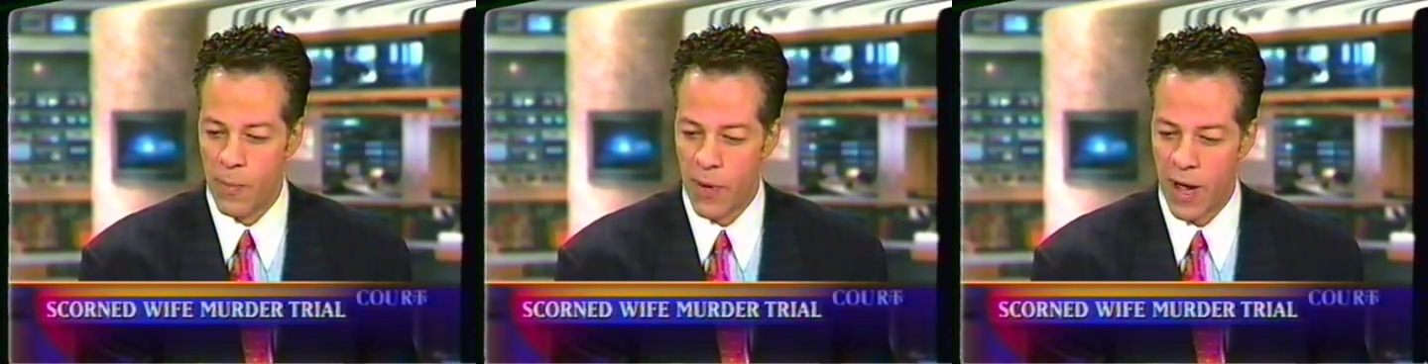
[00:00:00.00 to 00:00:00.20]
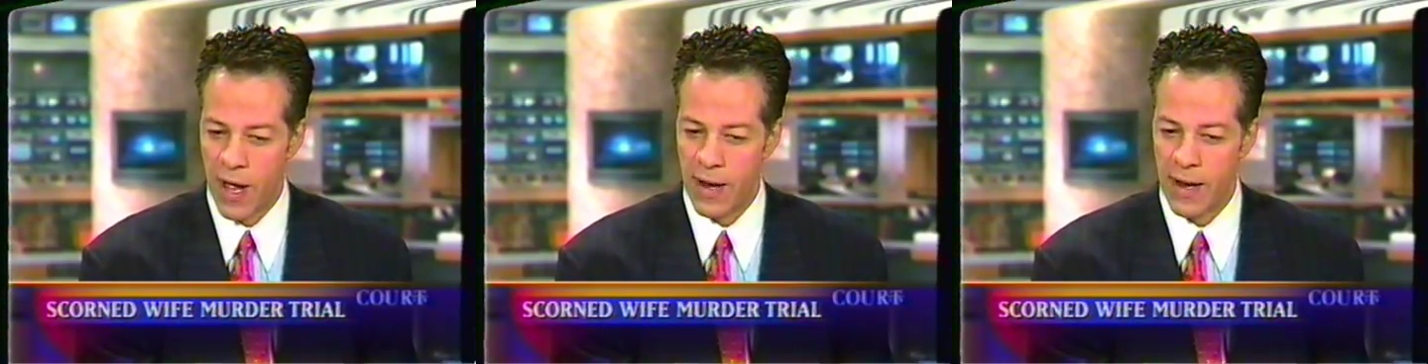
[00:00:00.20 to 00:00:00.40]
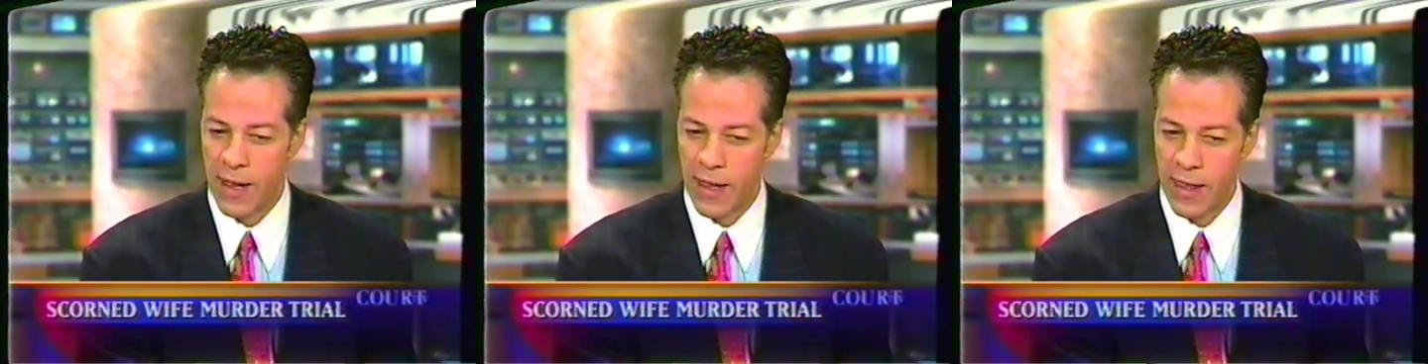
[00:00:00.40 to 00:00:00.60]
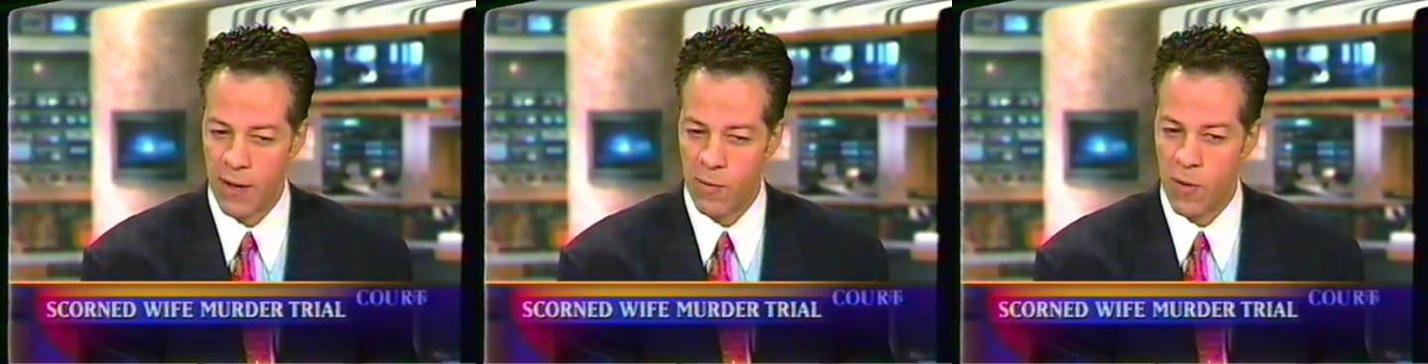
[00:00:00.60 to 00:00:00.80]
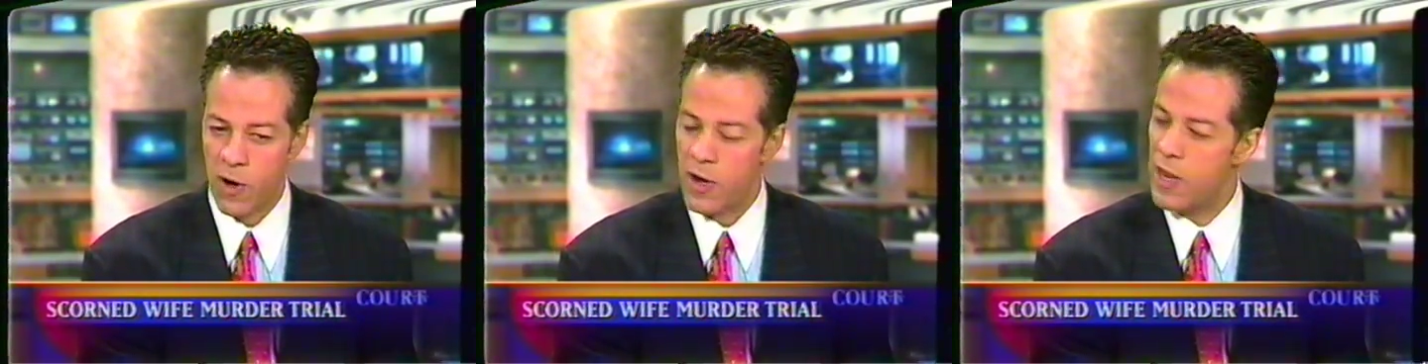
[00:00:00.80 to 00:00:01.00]
but
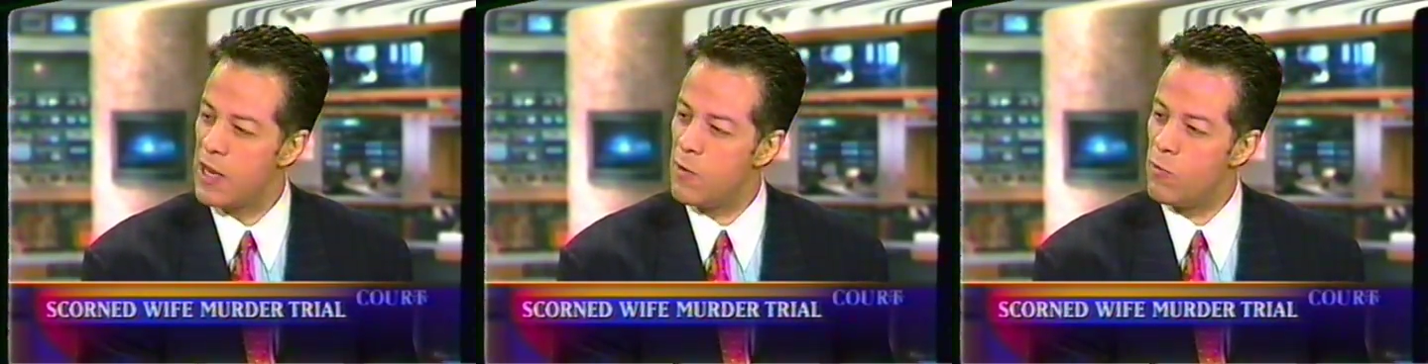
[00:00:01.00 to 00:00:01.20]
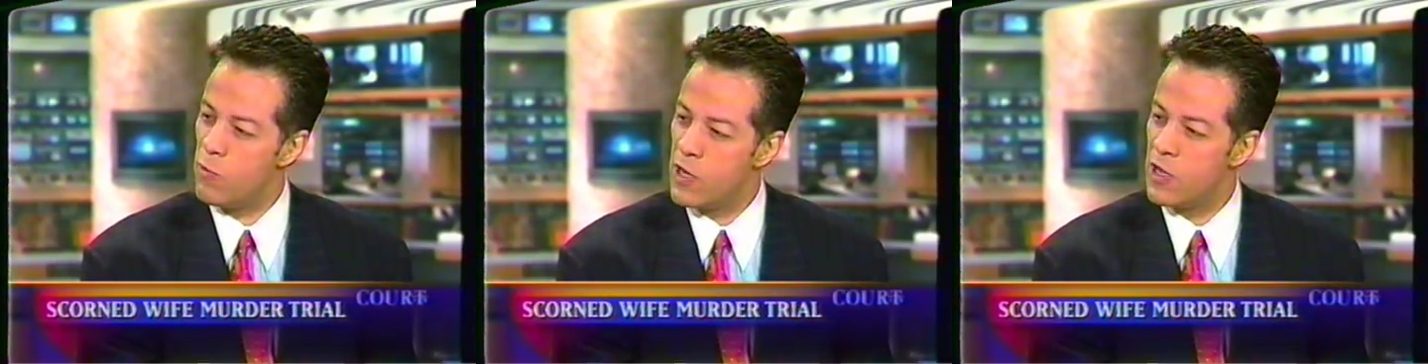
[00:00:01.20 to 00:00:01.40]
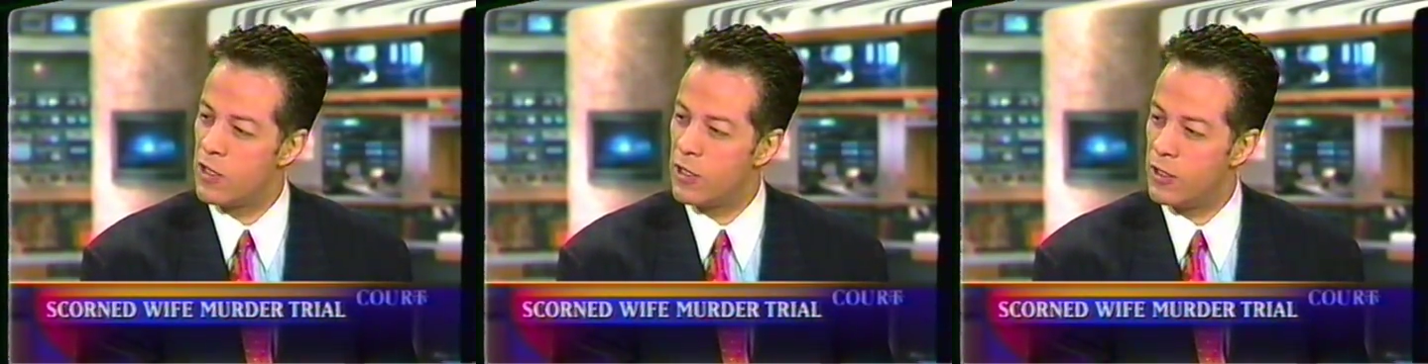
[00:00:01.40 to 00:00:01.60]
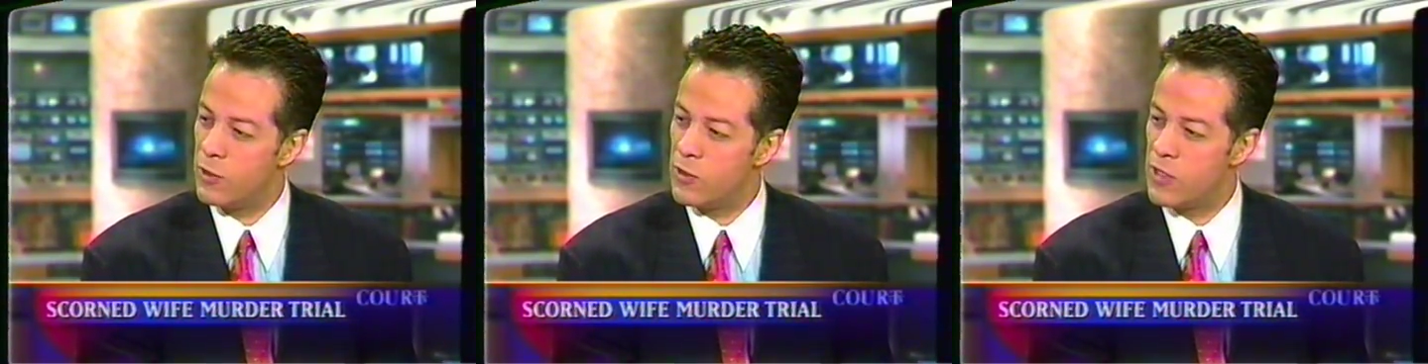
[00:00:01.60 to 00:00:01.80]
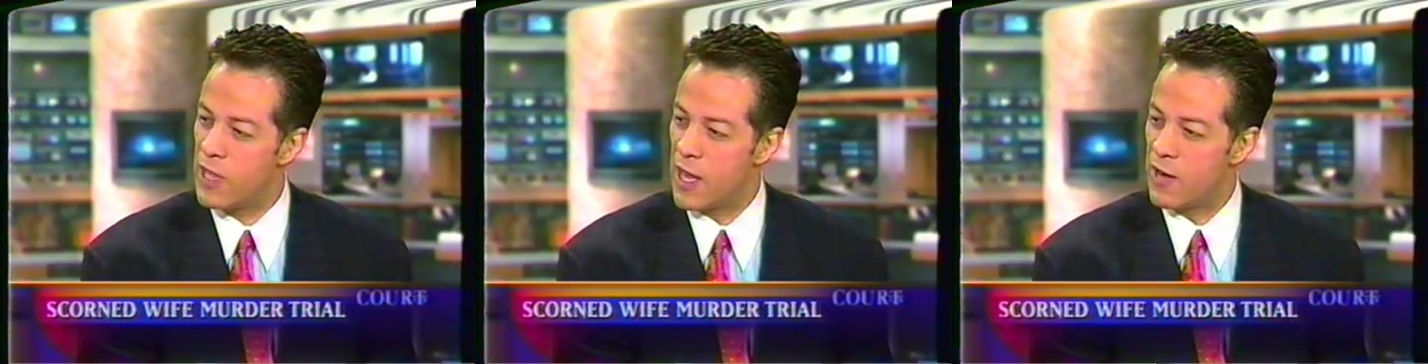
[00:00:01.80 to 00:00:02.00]
there weren't any real
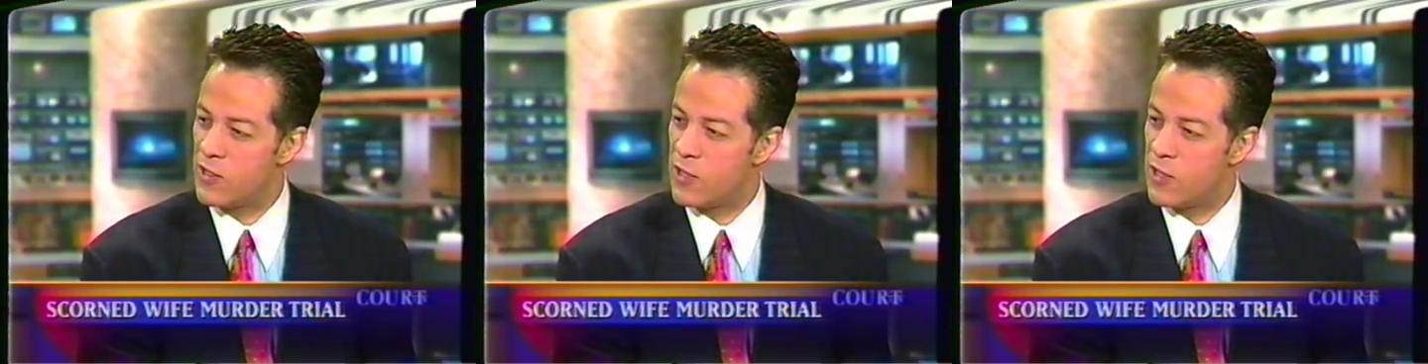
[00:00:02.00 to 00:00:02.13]
clues there,